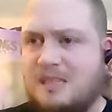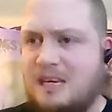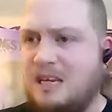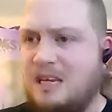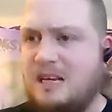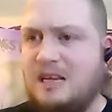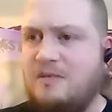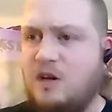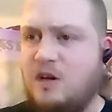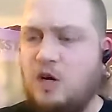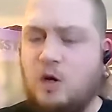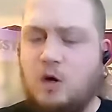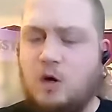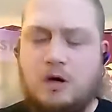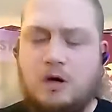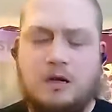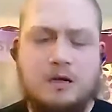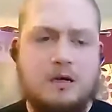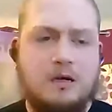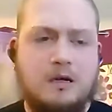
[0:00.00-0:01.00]
Can you leave it
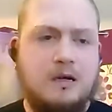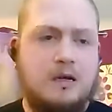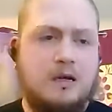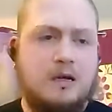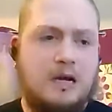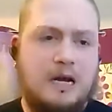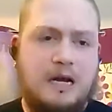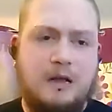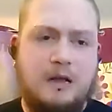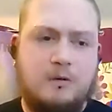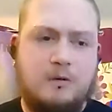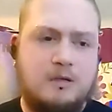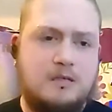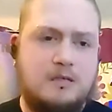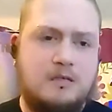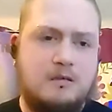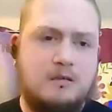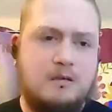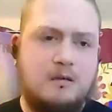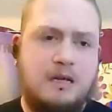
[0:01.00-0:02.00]
alone?" And he
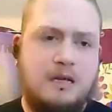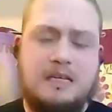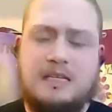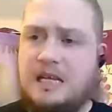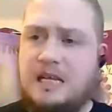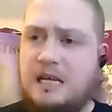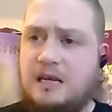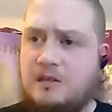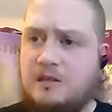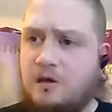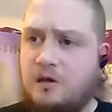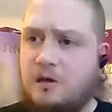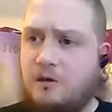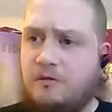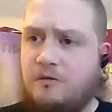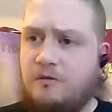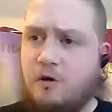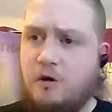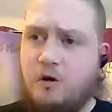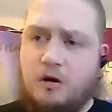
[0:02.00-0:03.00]
was in tears on
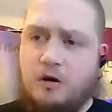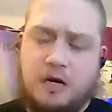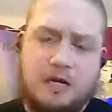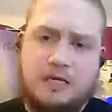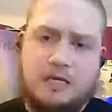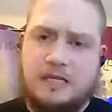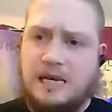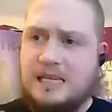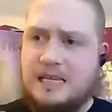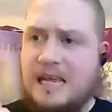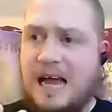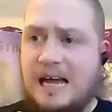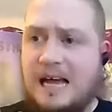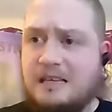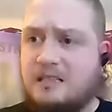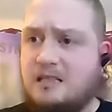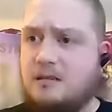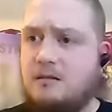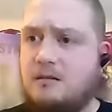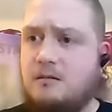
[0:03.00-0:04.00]
the phone, and he said,
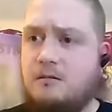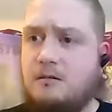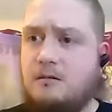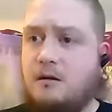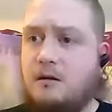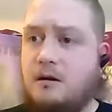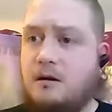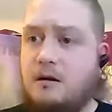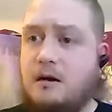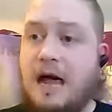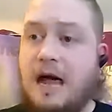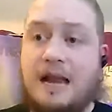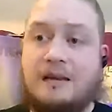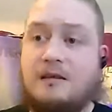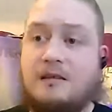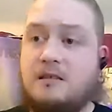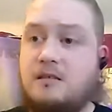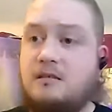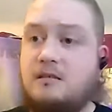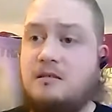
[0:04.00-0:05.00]
"Gaz,
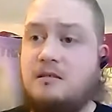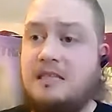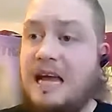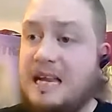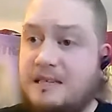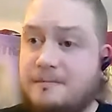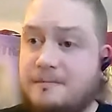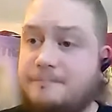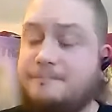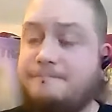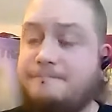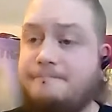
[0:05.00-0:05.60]
Nan's dead."